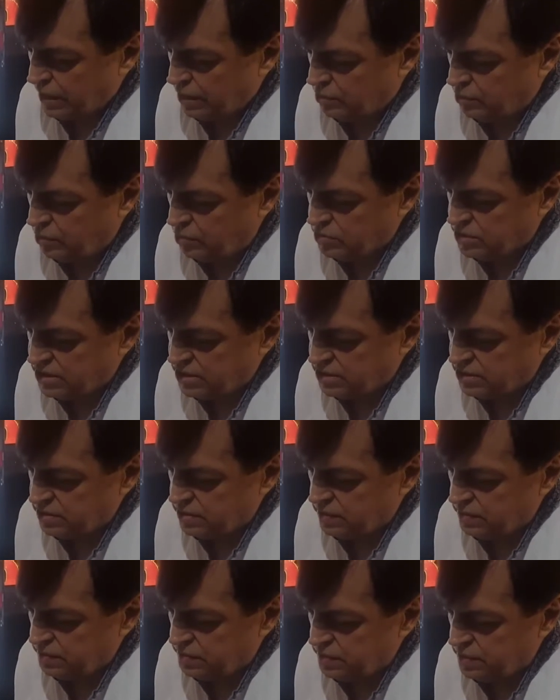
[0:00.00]
causes
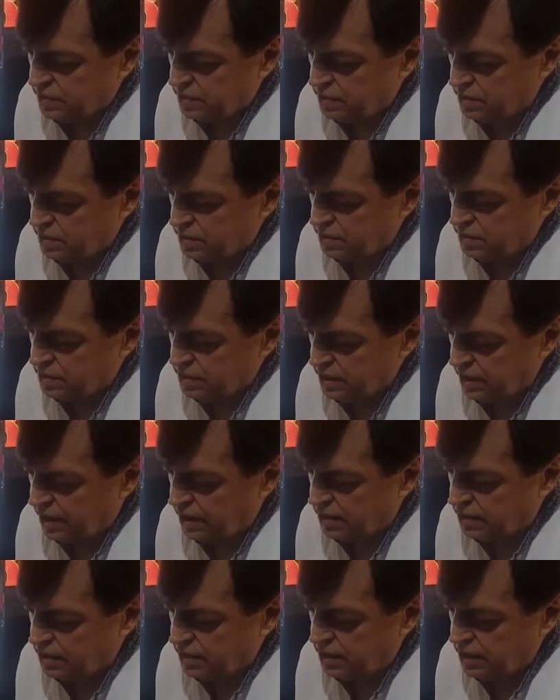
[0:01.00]
of
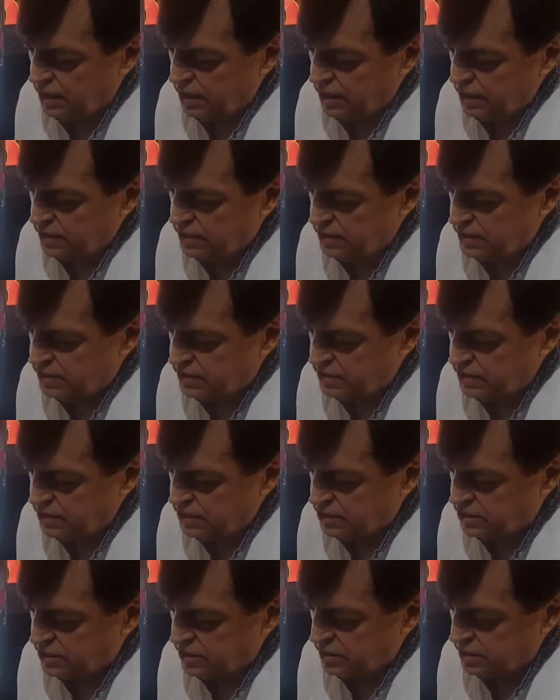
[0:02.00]
heart
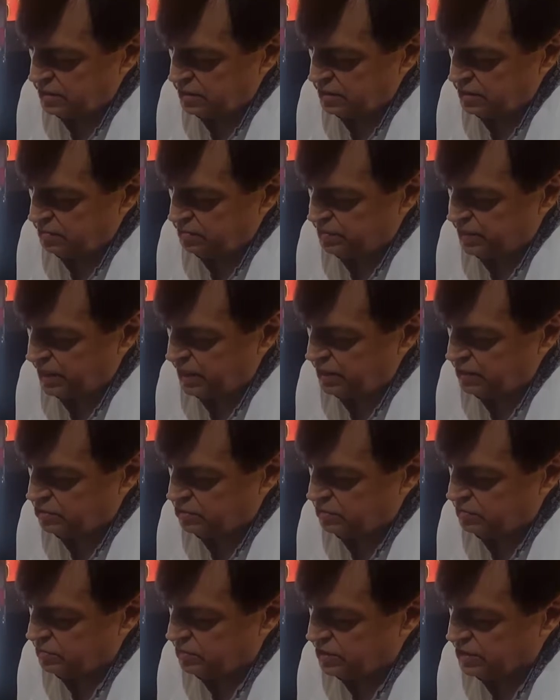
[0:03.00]
disease, brain
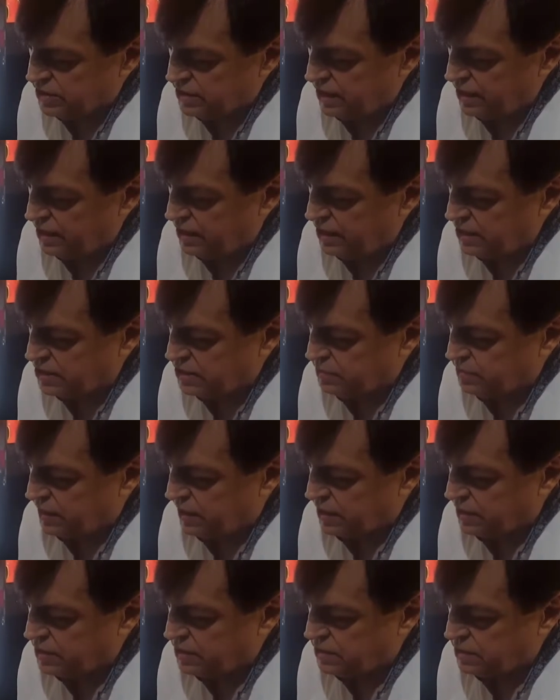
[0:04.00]
tumors, ALS,
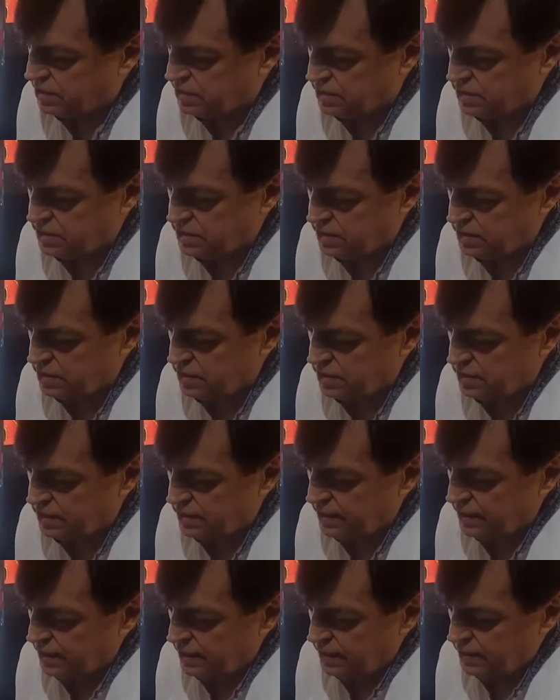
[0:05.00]
Parkinson's,
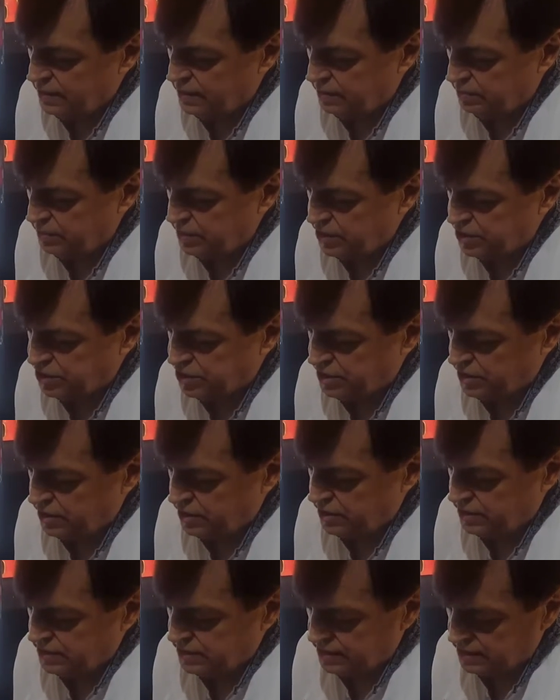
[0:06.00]

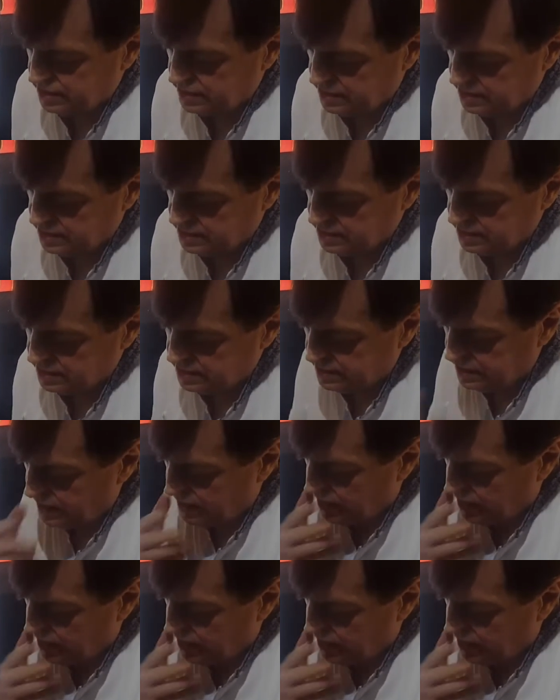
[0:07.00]
dementia, etc., etc.